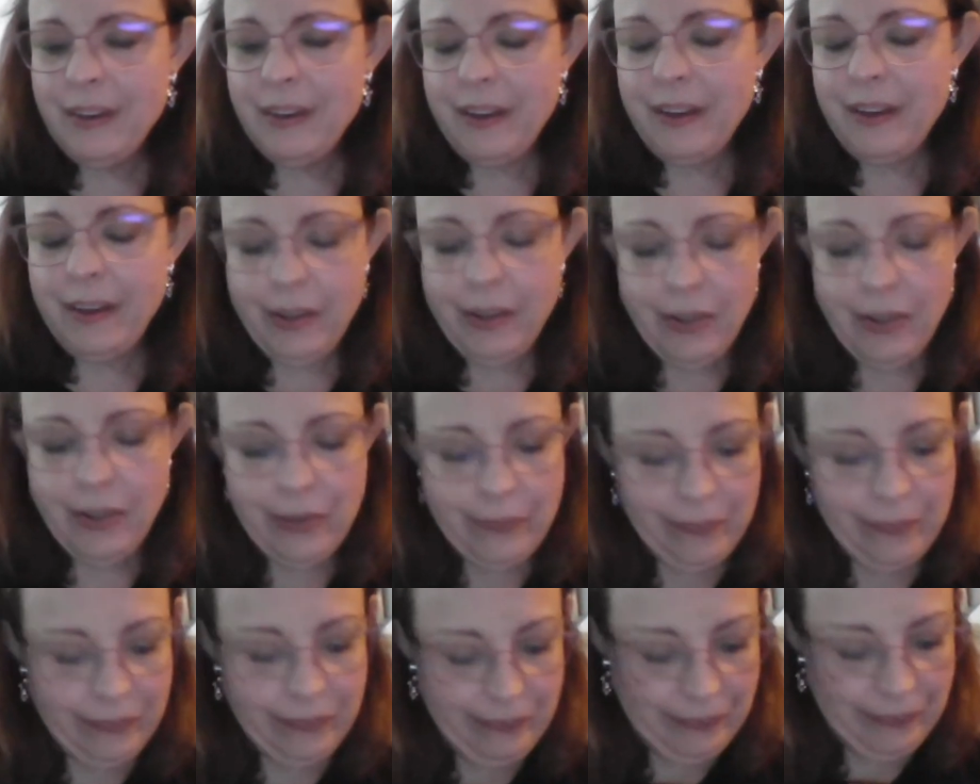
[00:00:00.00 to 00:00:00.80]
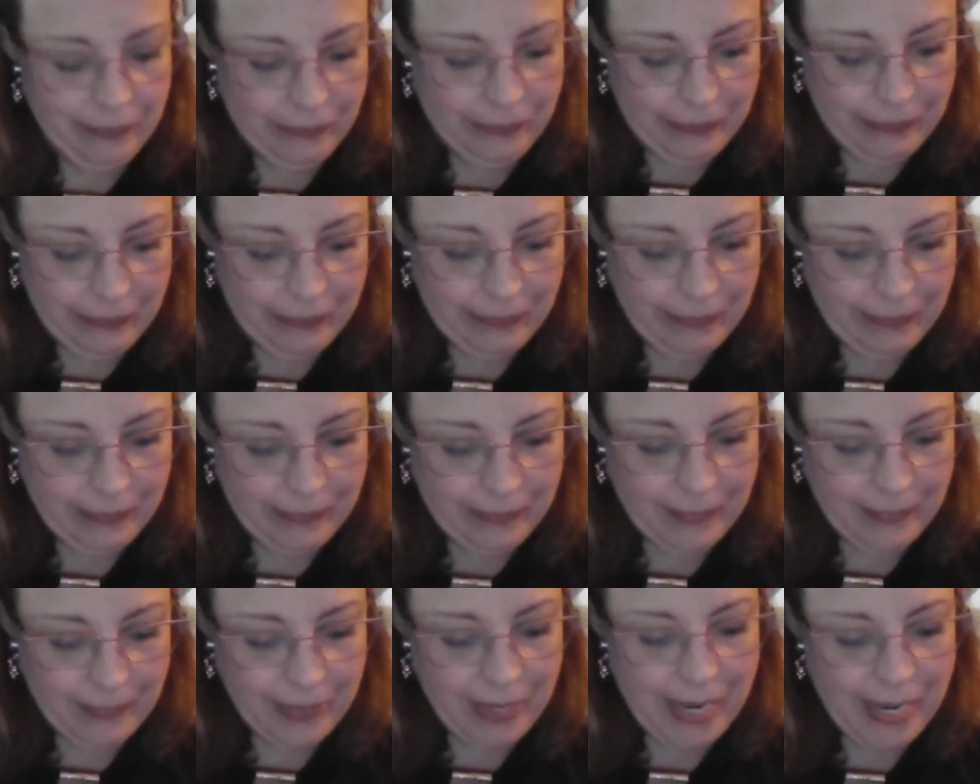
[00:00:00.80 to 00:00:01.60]
kind
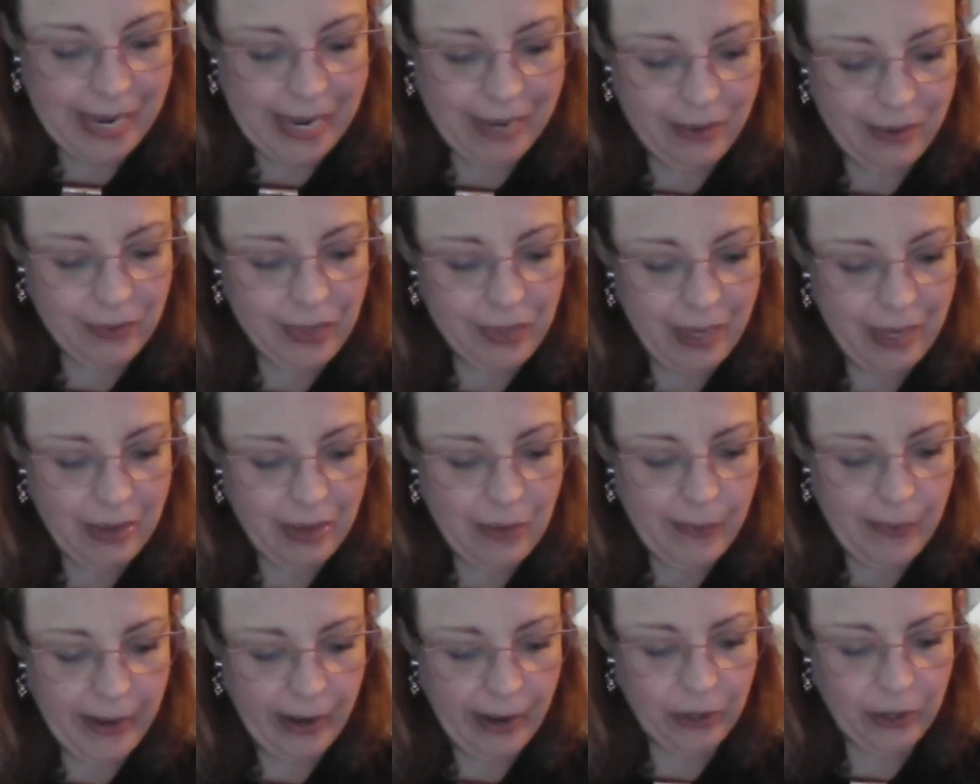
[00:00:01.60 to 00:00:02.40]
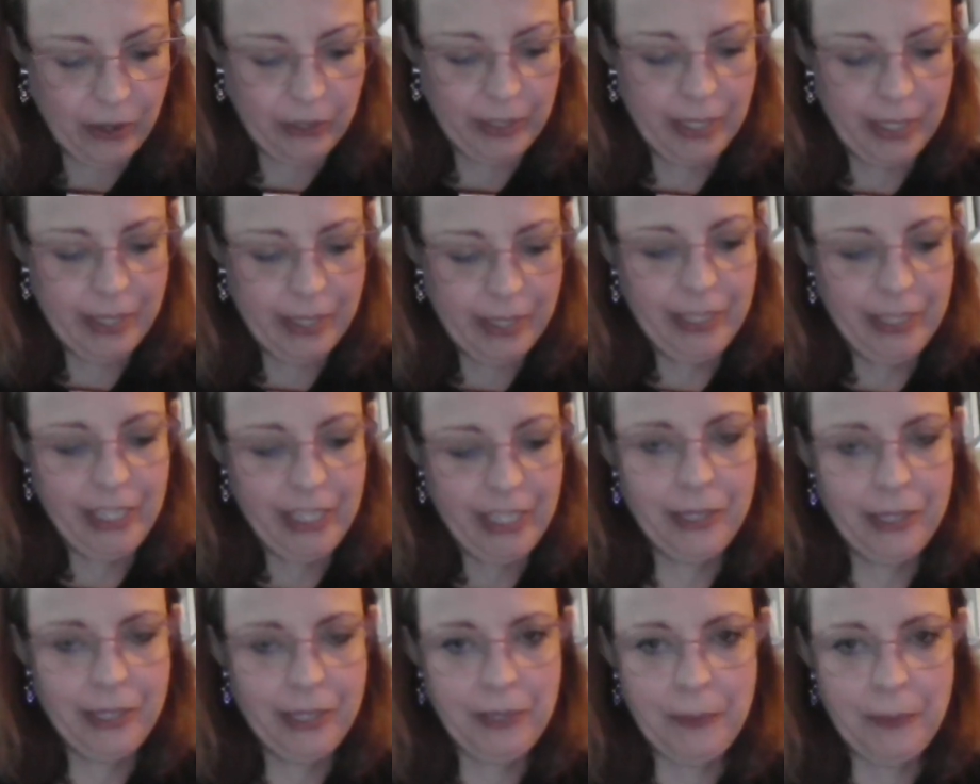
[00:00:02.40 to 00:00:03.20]
of think about,
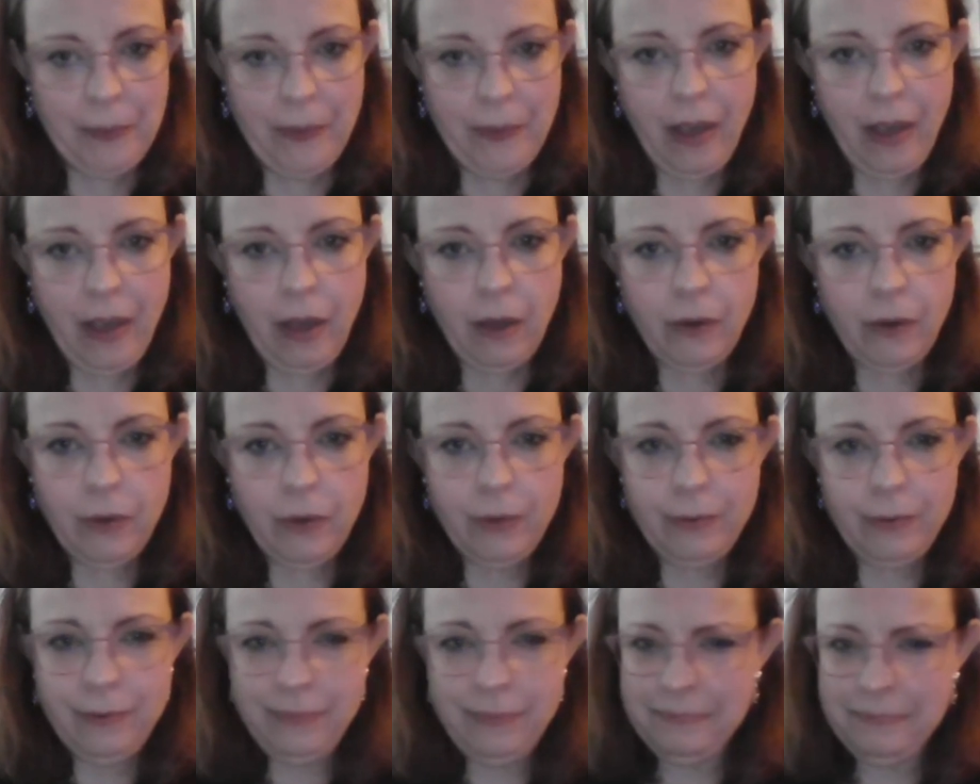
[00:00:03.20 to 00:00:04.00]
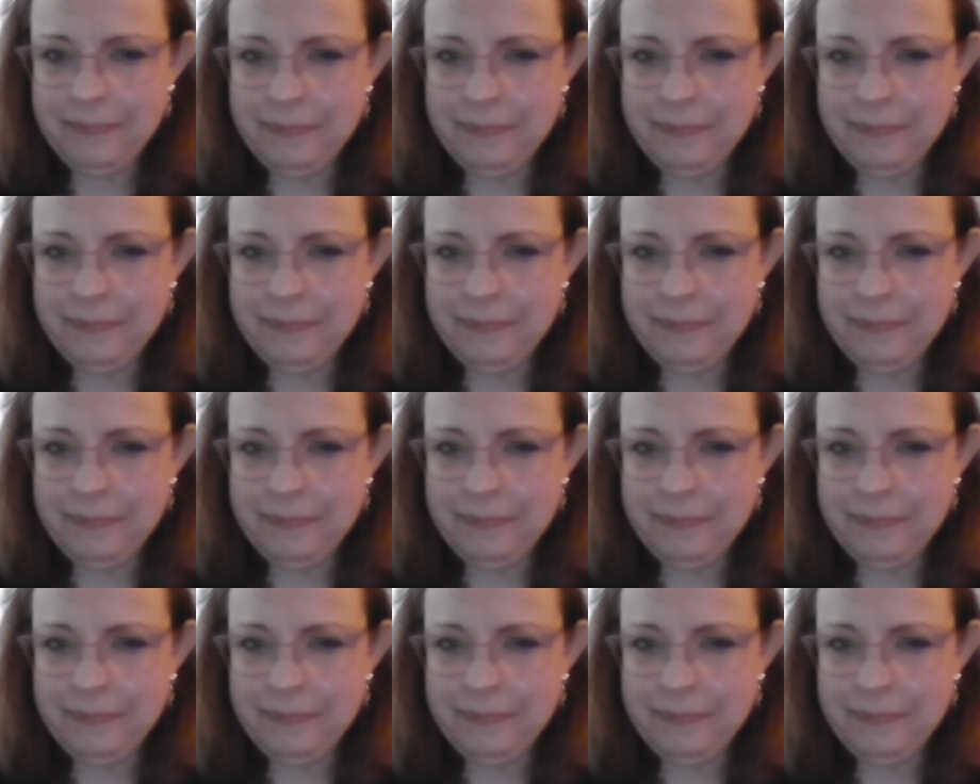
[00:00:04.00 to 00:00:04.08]
how